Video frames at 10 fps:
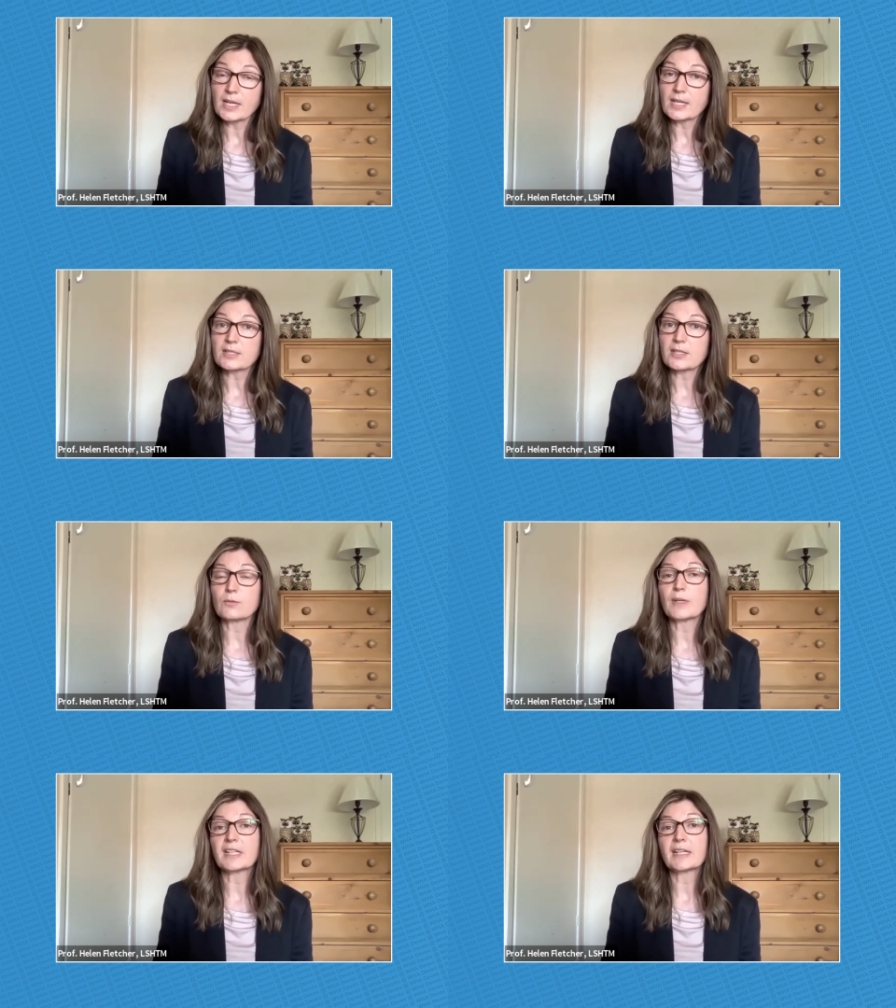so
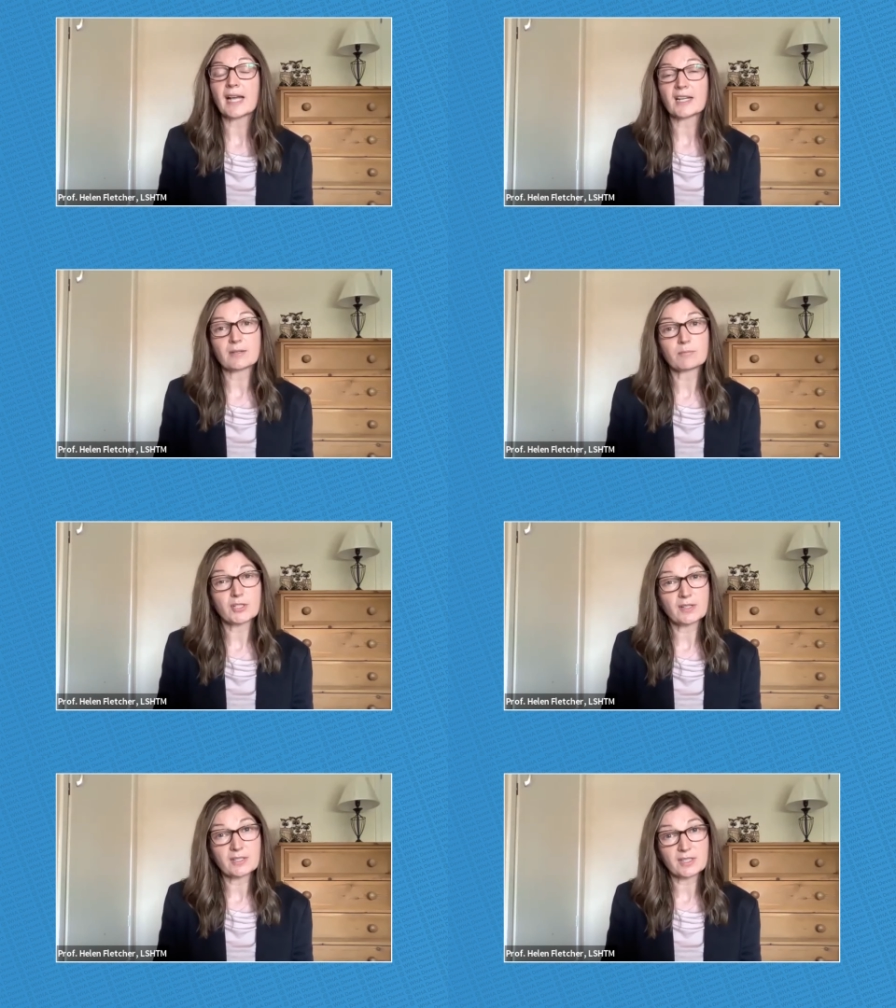that we can get them
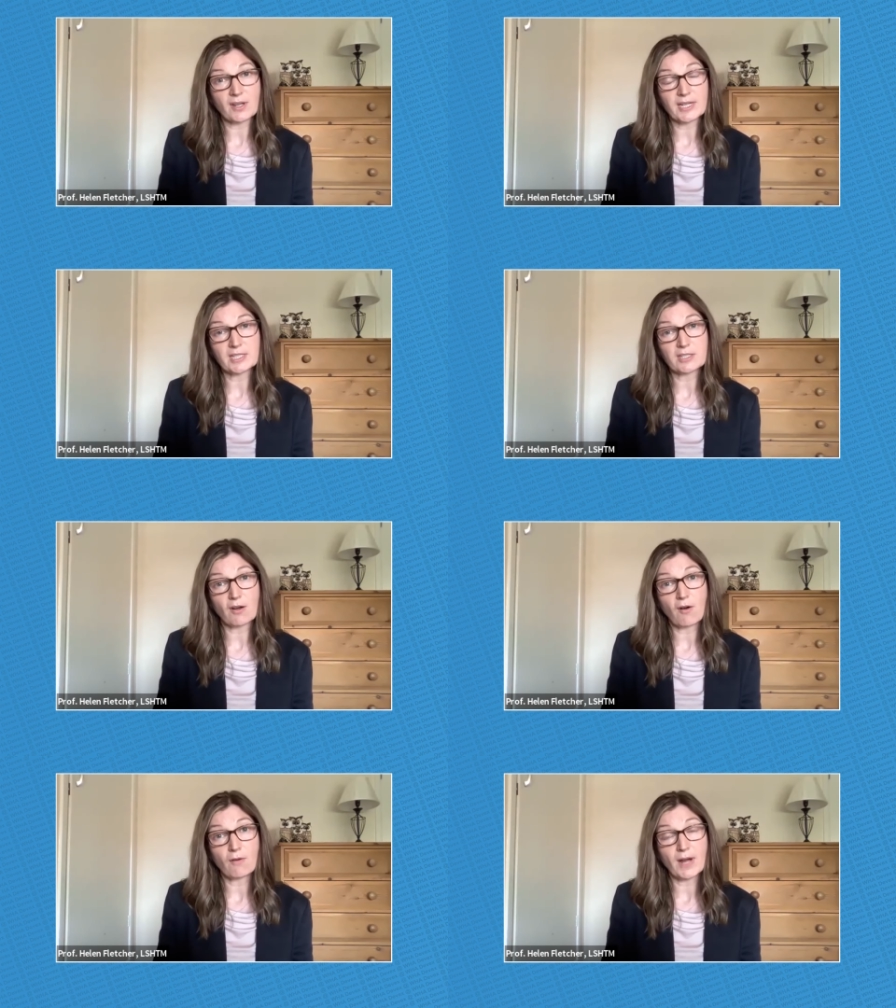to the site
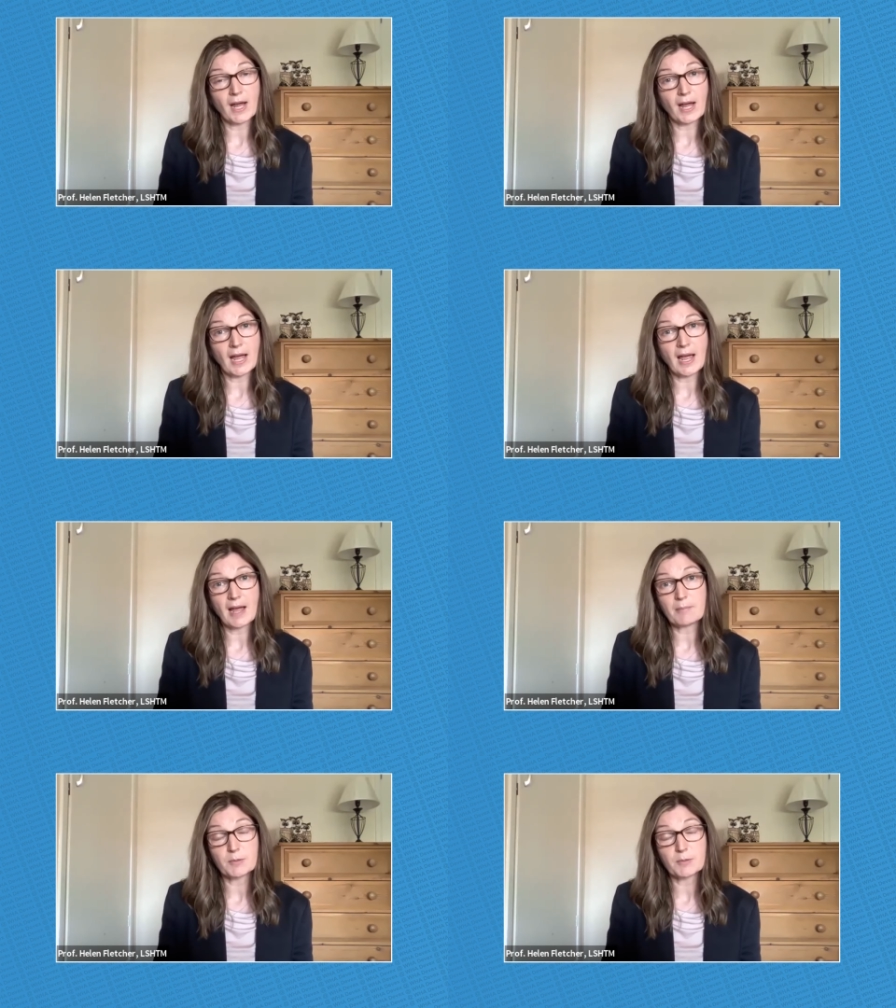of uh, M.